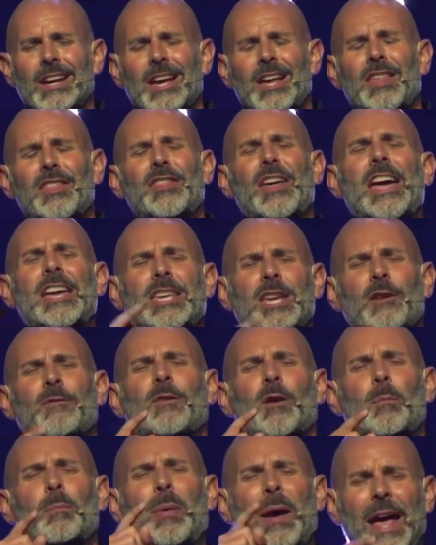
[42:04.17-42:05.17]
Thank you
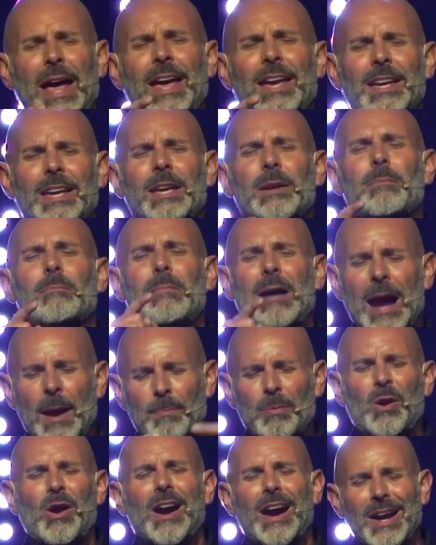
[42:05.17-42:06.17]
for paying my
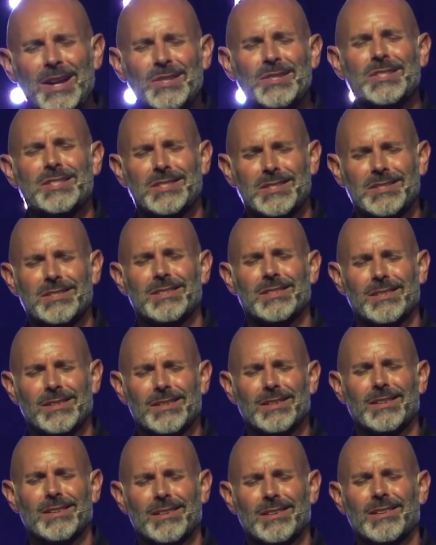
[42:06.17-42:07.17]
price.
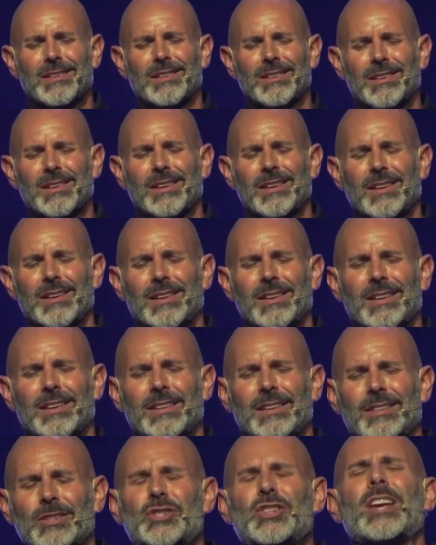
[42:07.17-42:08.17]

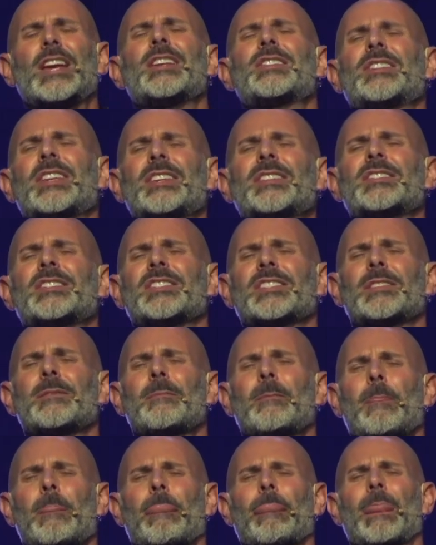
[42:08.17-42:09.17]
Jesus,
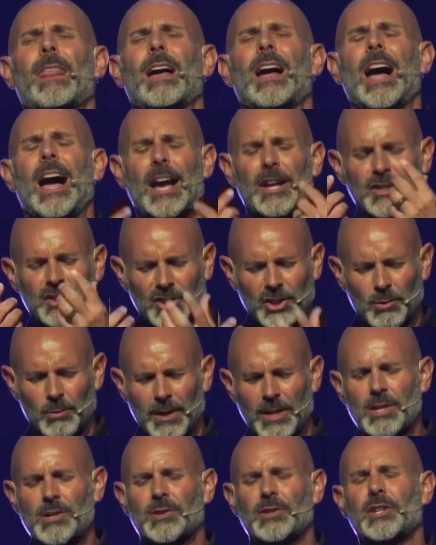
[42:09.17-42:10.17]
I
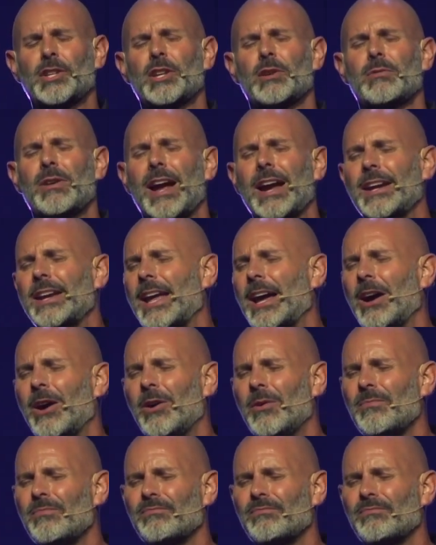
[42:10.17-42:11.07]
surrender to you right now.